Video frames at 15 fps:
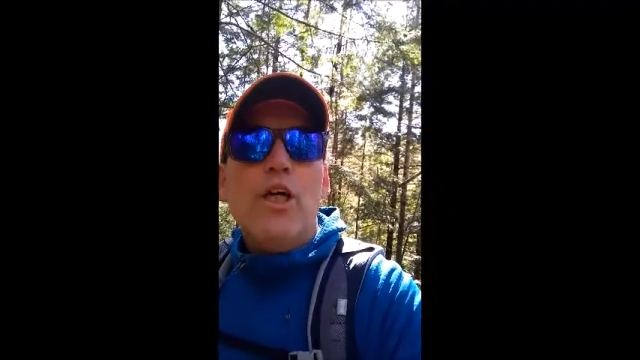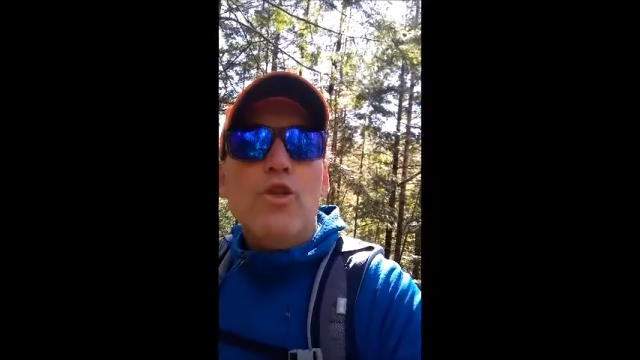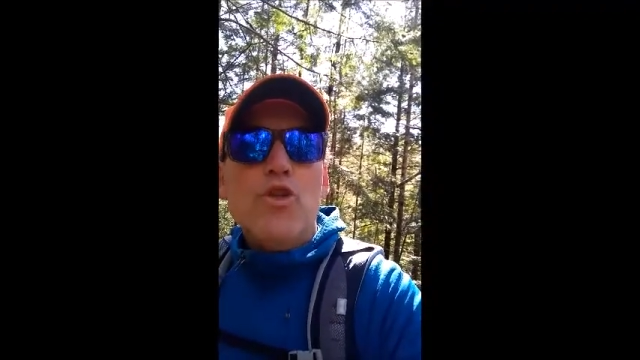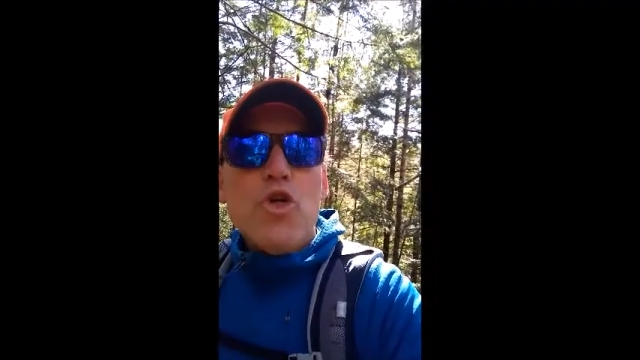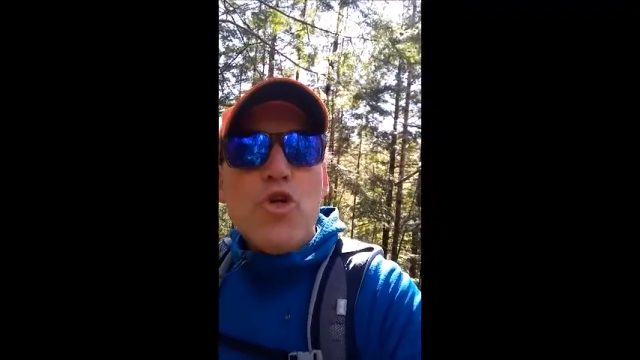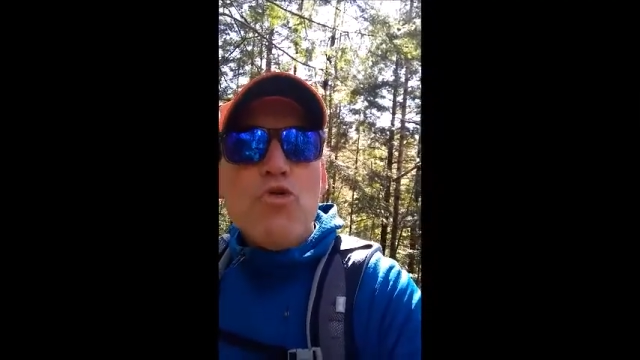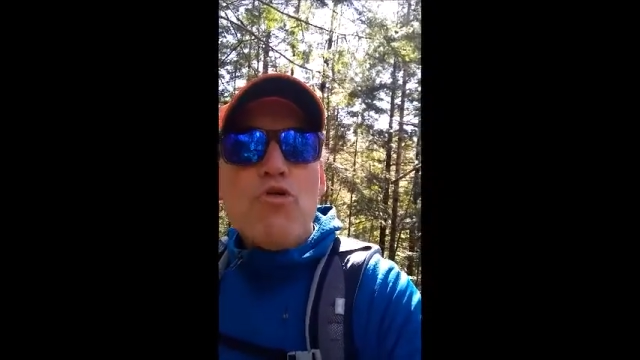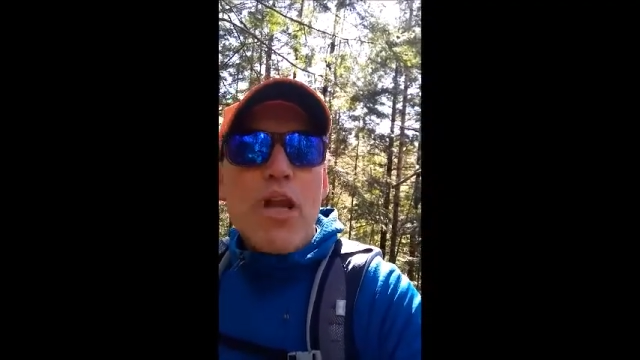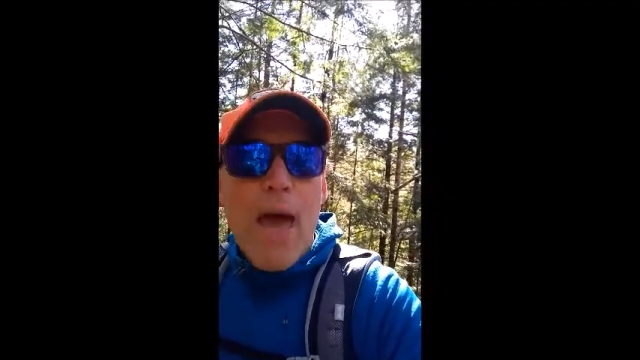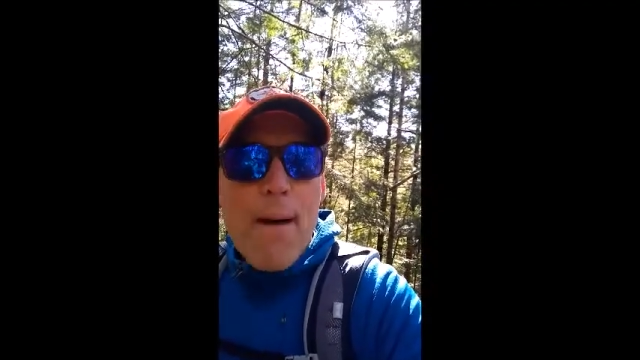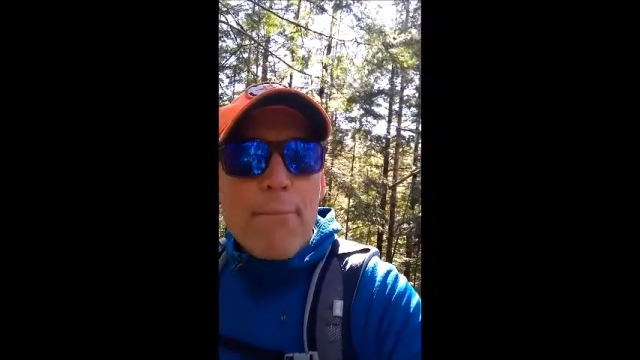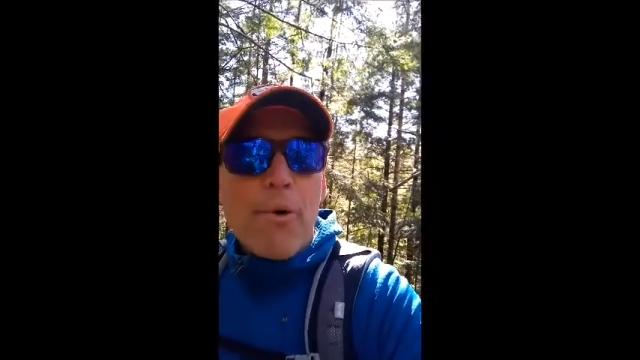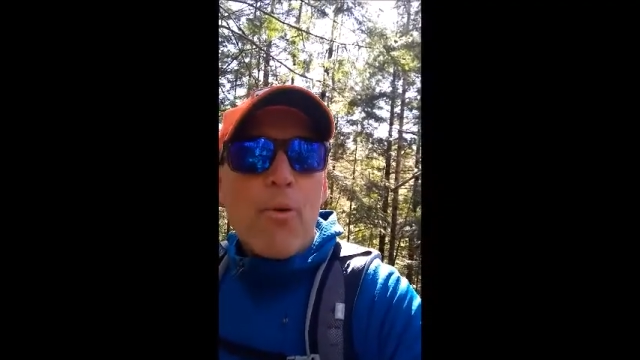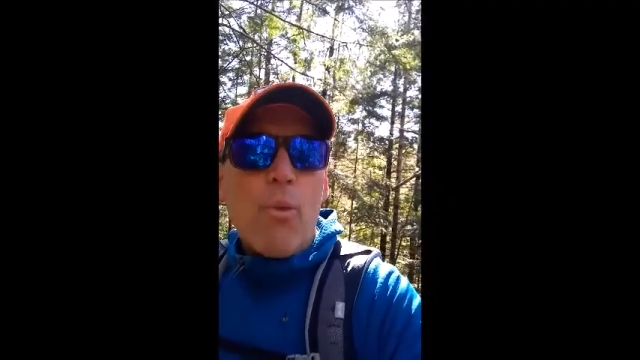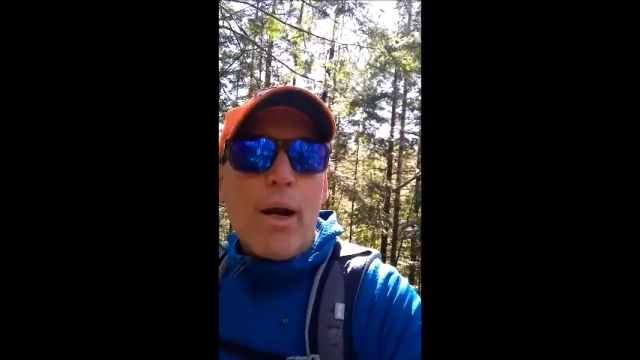to
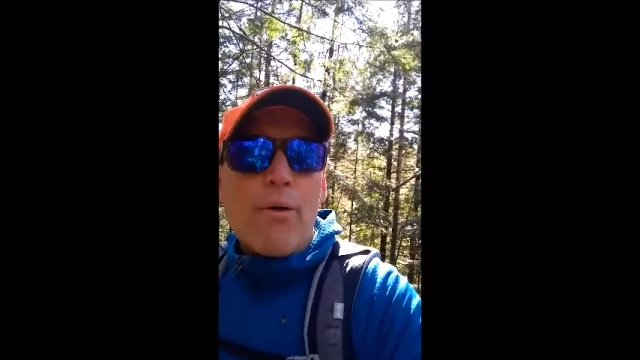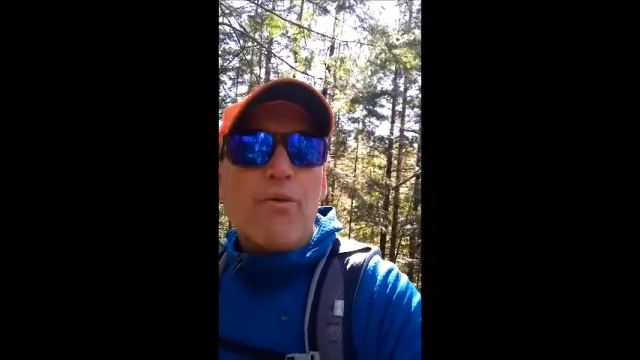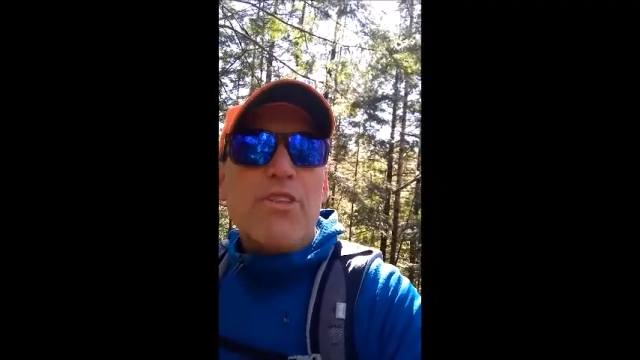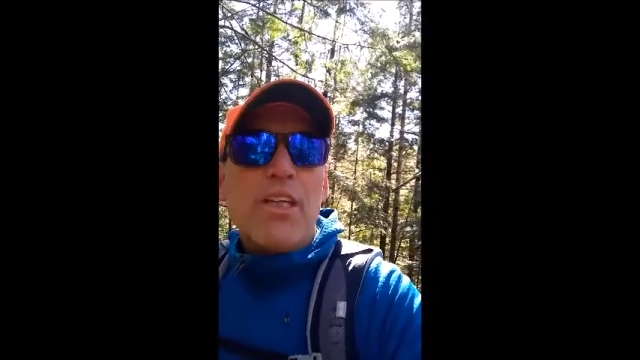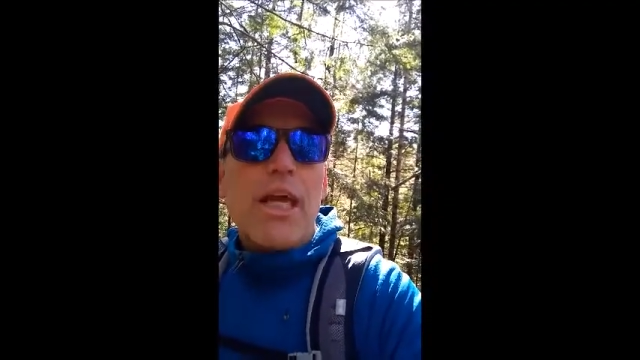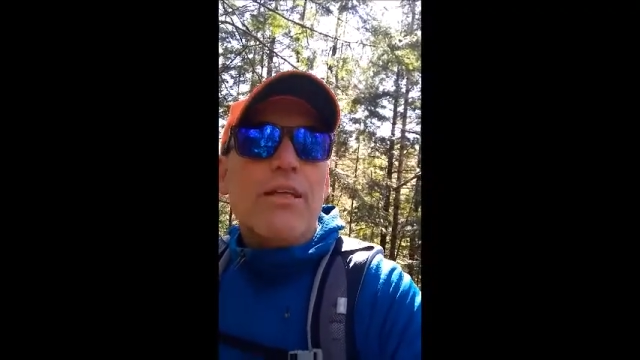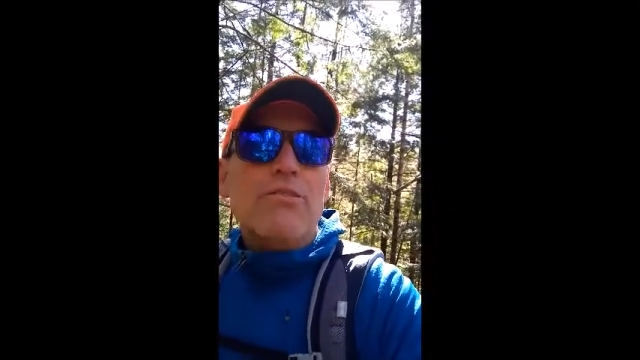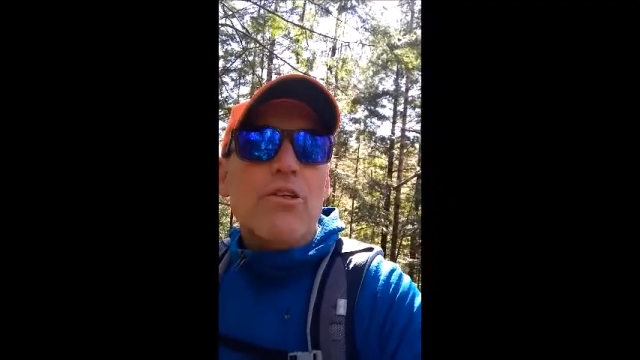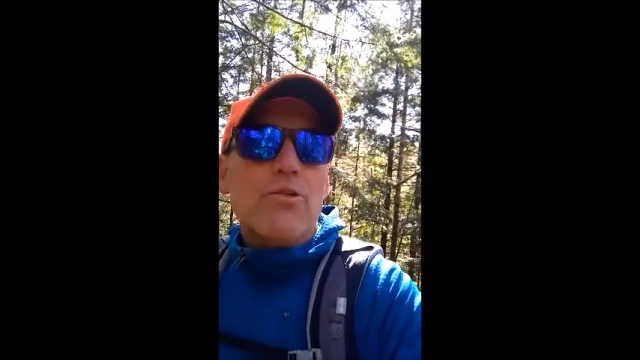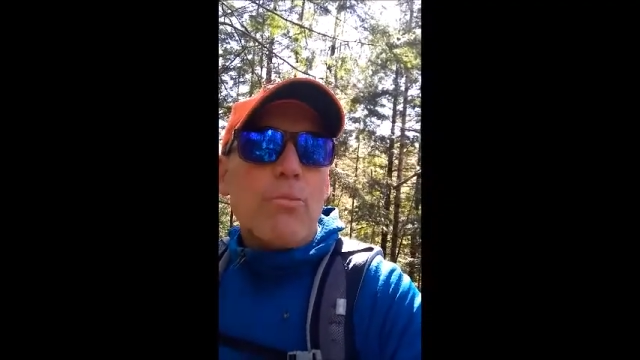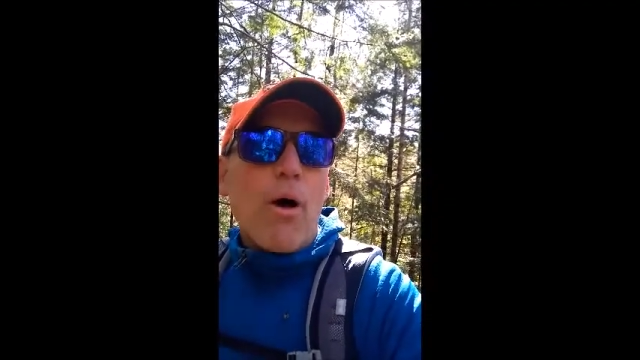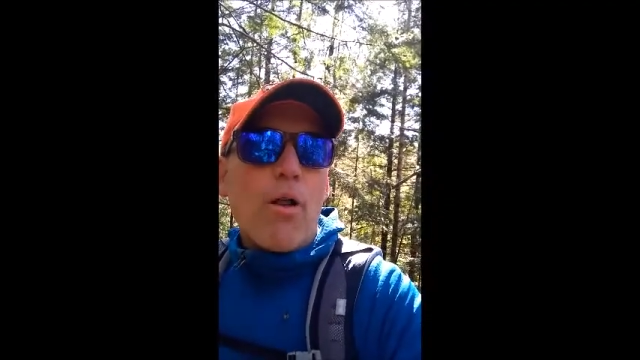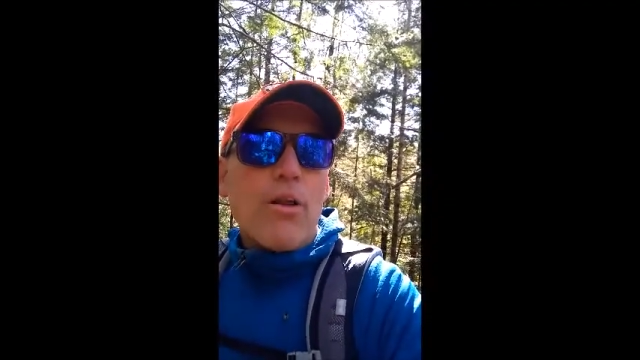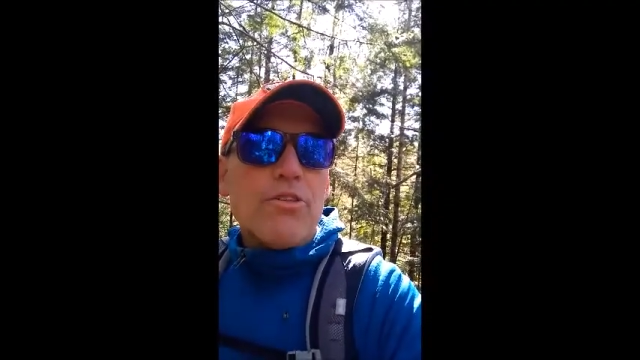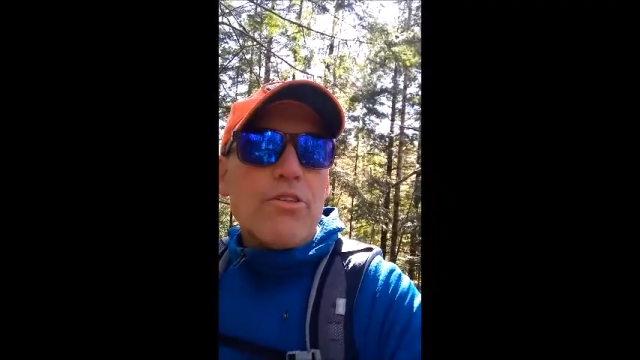NEP when it was against his
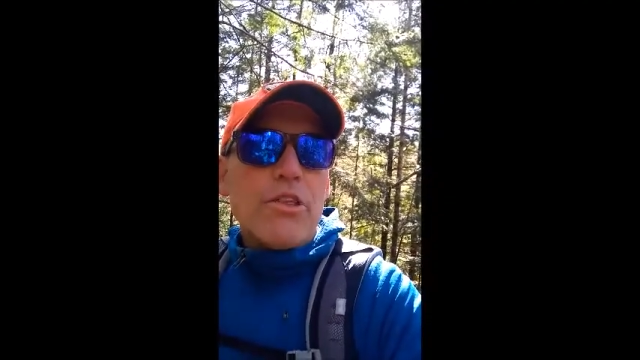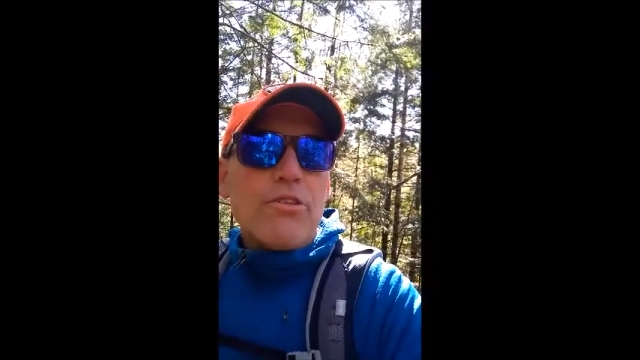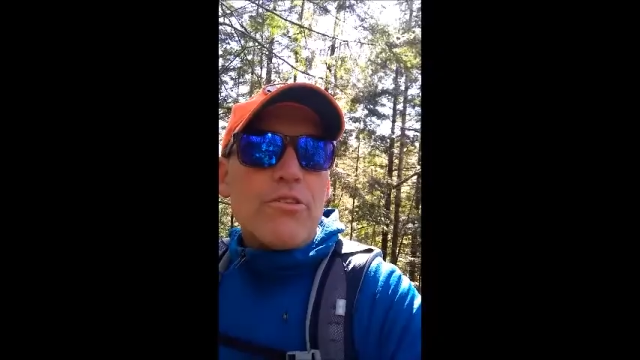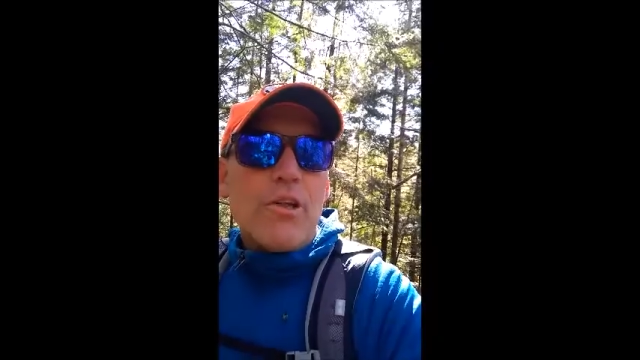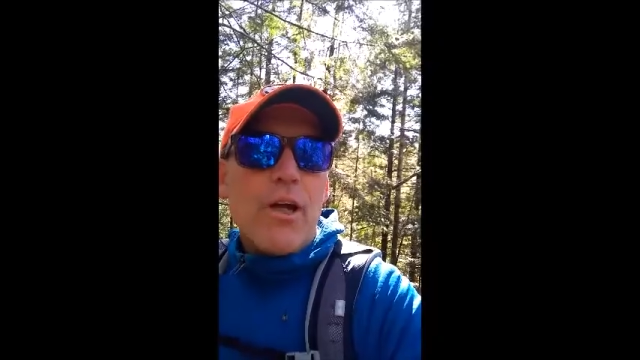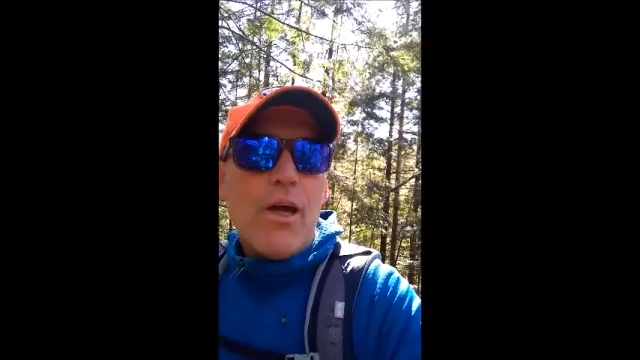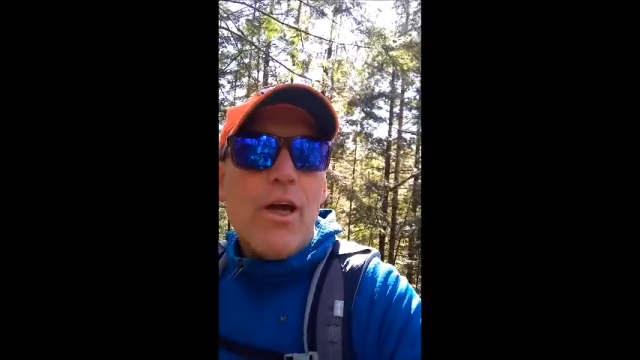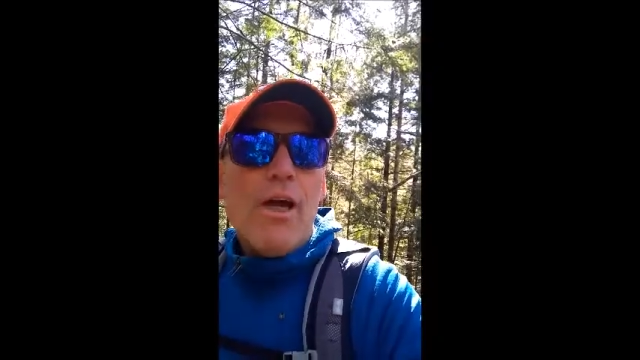policies?